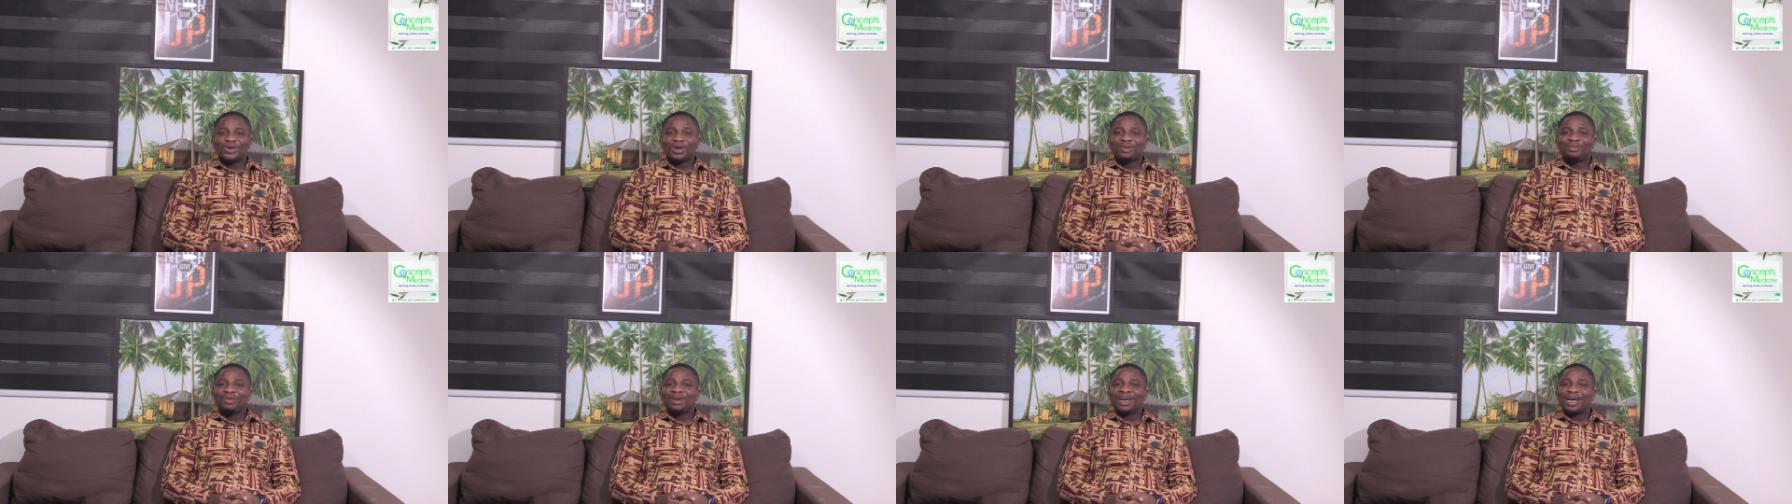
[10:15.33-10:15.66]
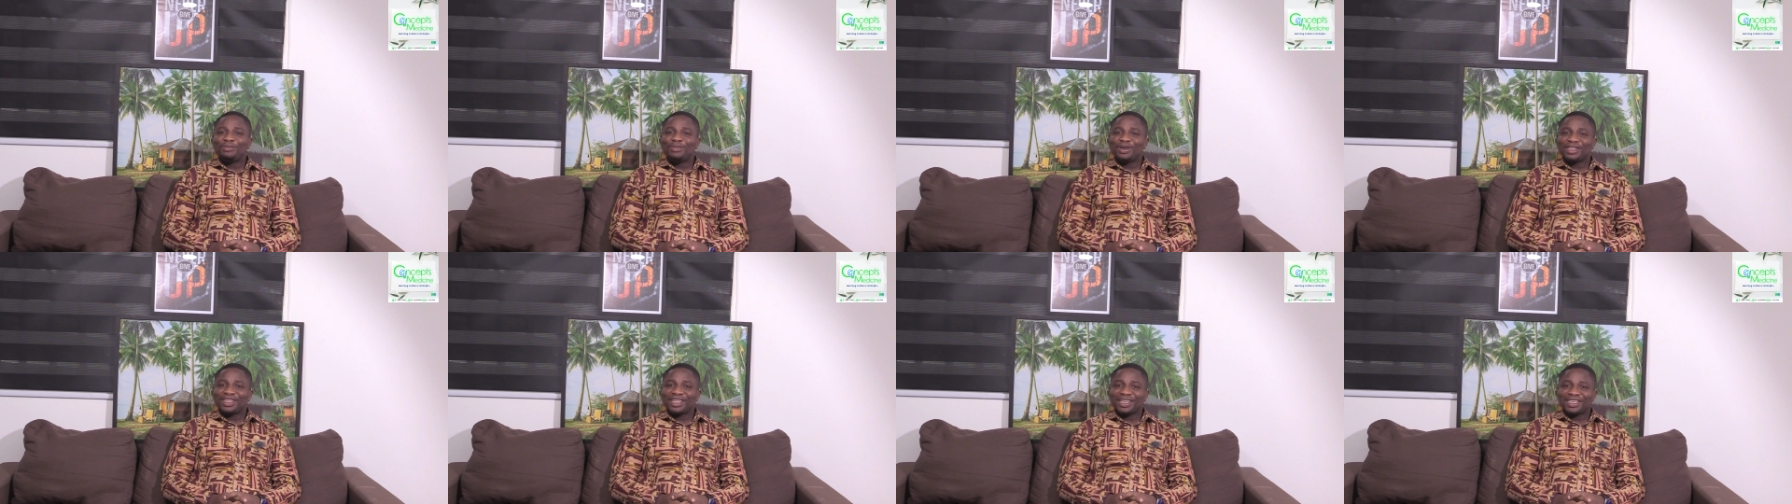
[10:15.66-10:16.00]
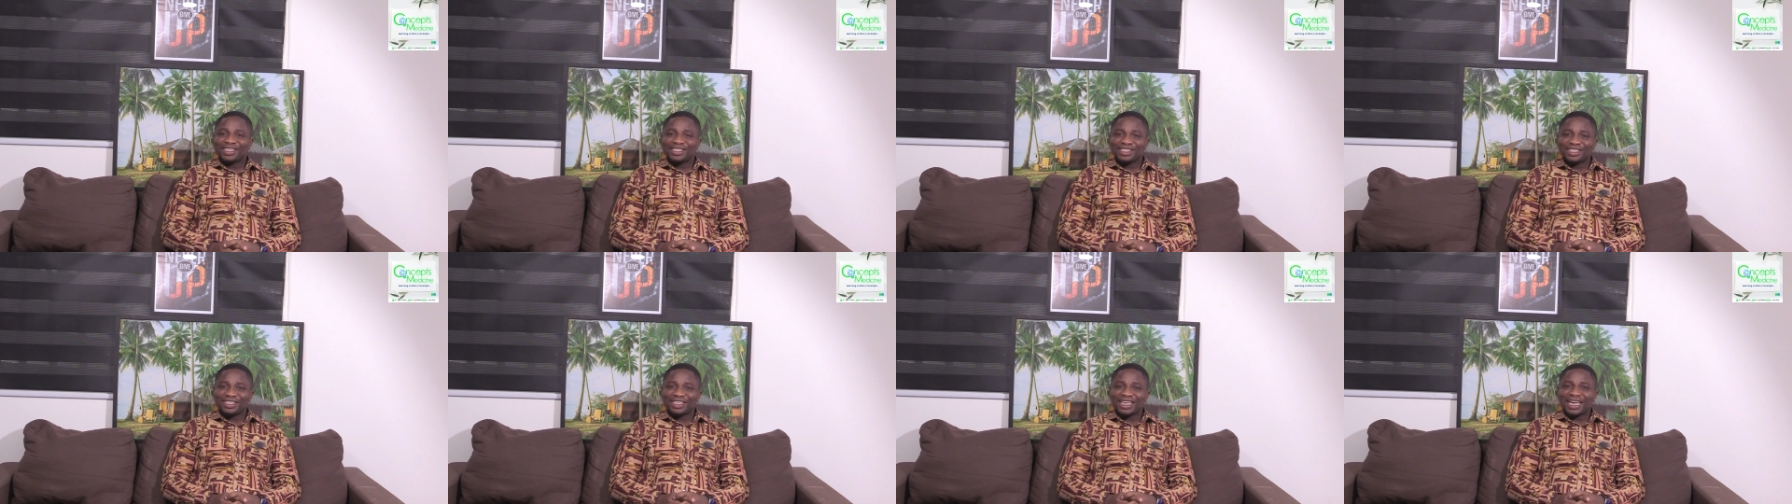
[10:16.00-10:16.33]
know about
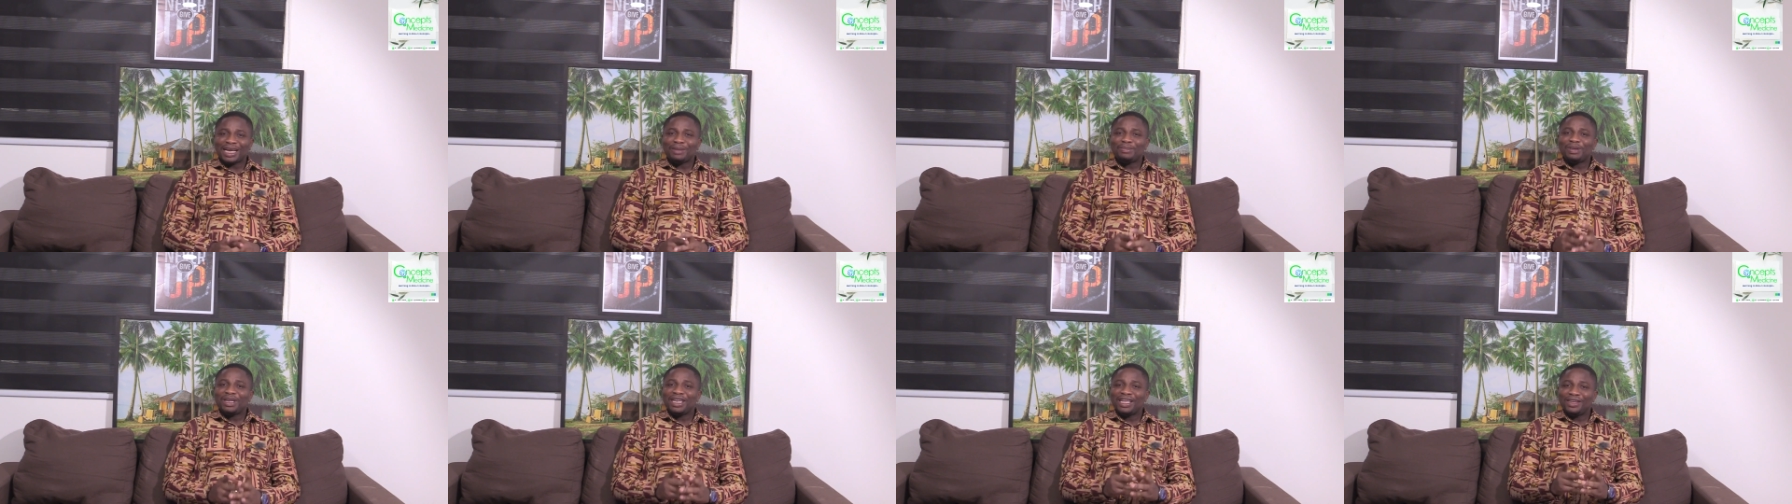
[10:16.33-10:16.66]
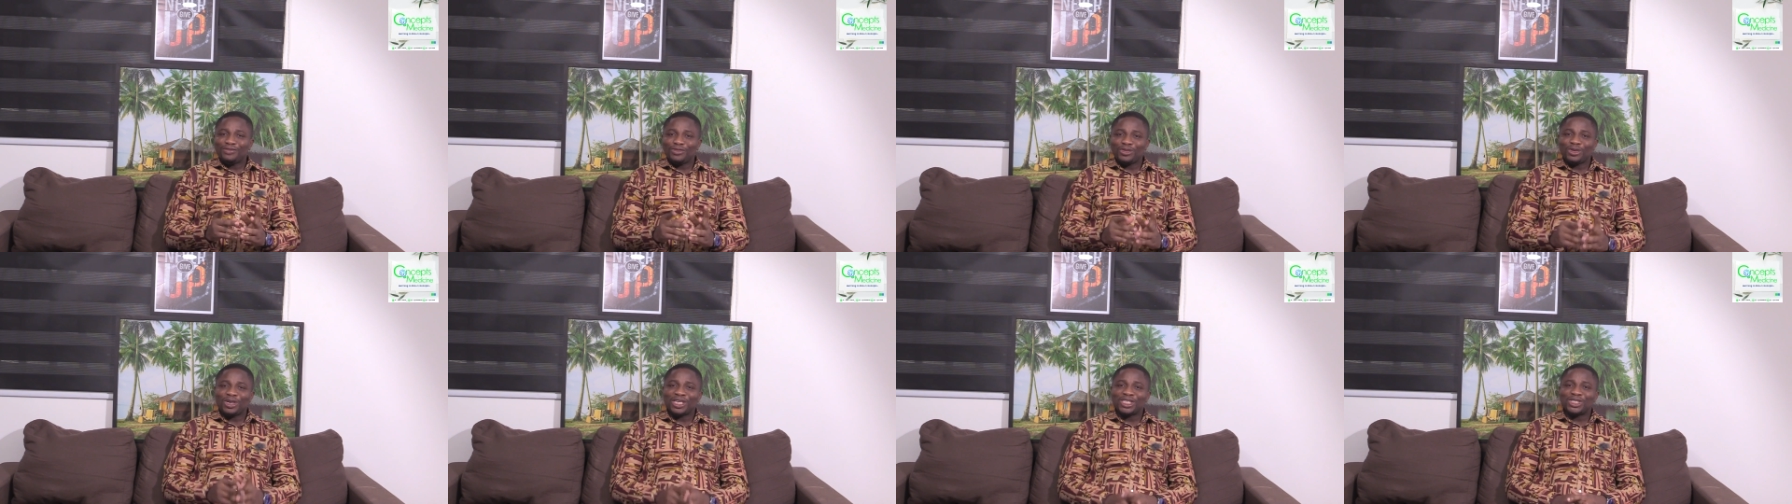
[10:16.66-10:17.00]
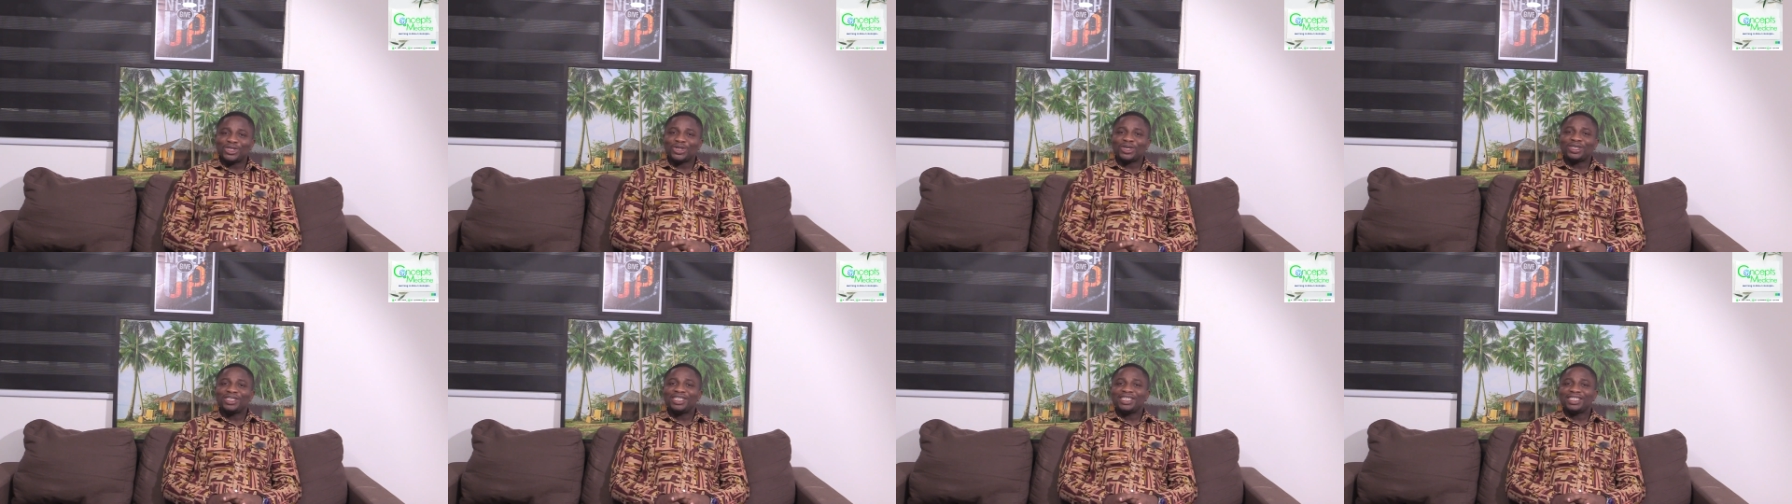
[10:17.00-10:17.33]
hypertension. I believe you
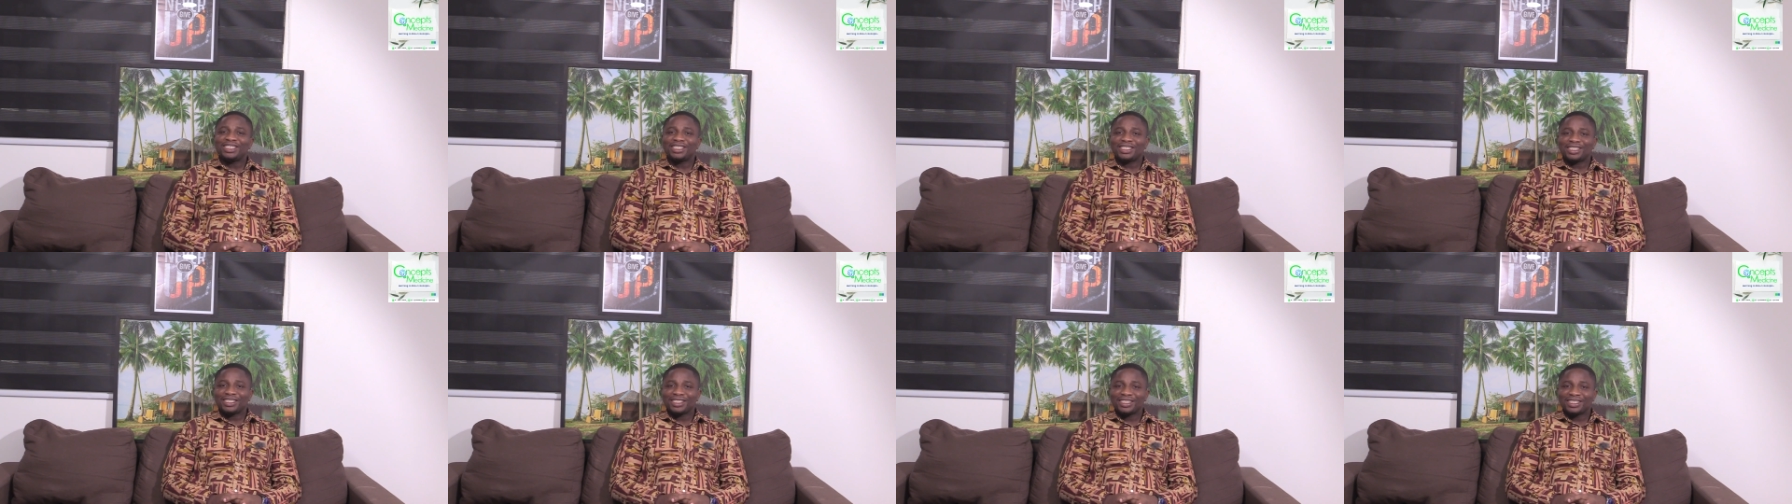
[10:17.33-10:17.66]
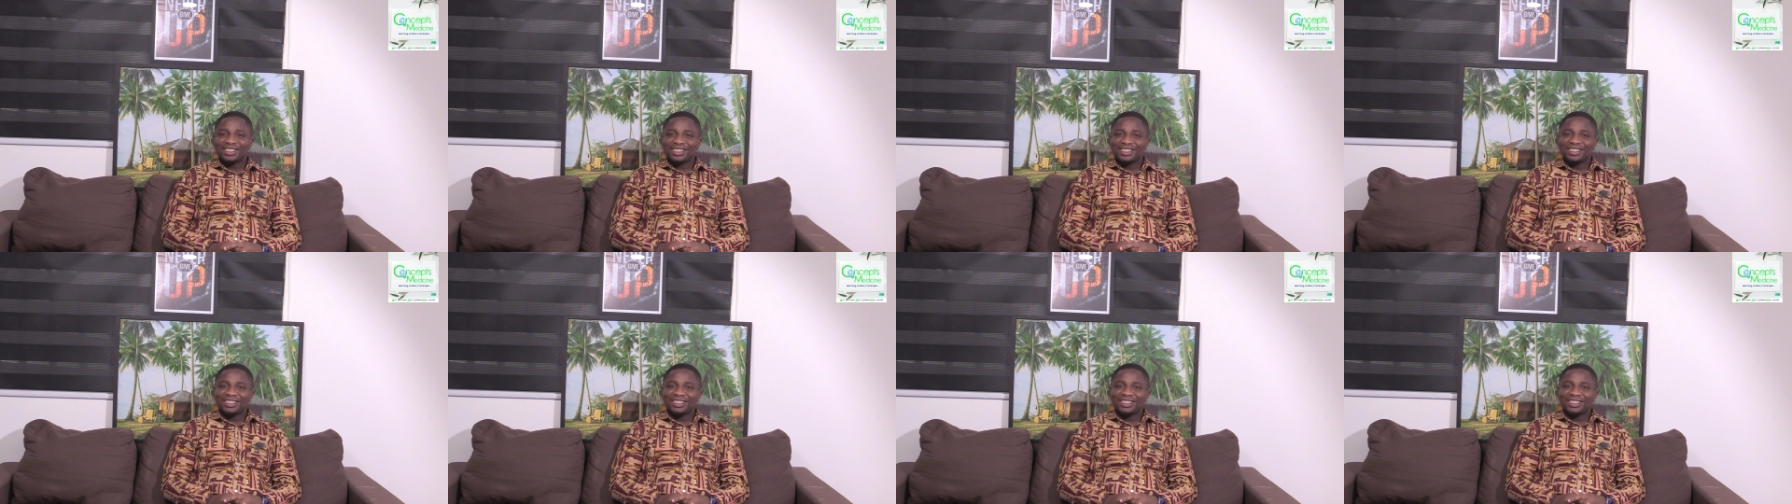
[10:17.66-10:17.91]
enjoyed this.